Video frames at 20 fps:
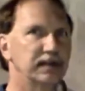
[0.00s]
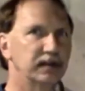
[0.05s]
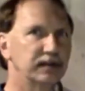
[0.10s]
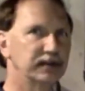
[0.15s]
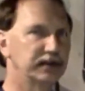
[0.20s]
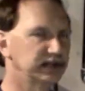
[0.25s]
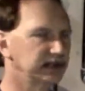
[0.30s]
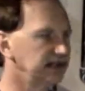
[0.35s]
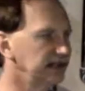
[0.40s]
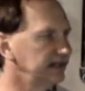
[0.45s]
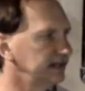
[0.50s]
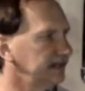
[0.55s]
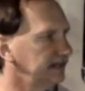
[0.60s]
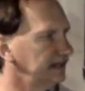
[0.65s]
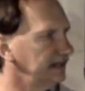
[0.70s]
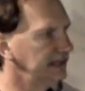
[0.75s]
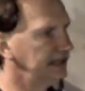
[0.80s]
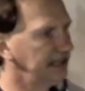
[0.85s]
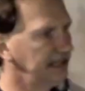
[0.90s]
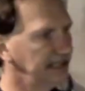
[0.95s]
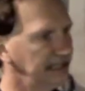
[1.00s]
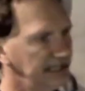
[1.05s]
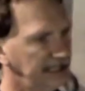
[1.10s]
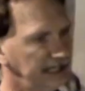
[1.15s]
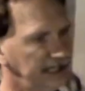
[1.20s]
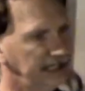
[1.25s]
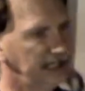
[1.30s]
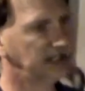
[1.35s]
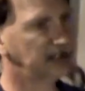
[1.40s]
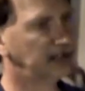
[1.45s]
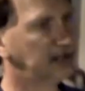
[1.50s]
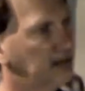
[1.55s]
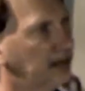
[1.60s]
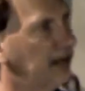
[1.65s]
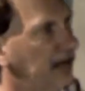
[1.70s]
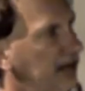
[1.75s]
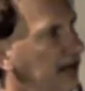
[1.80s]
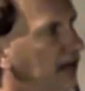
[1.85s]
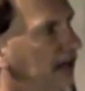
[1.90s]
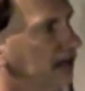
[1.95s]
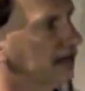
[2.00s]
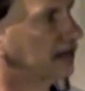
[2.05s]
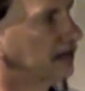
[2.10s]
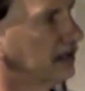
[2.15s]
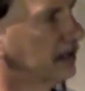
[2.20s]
filter into the radon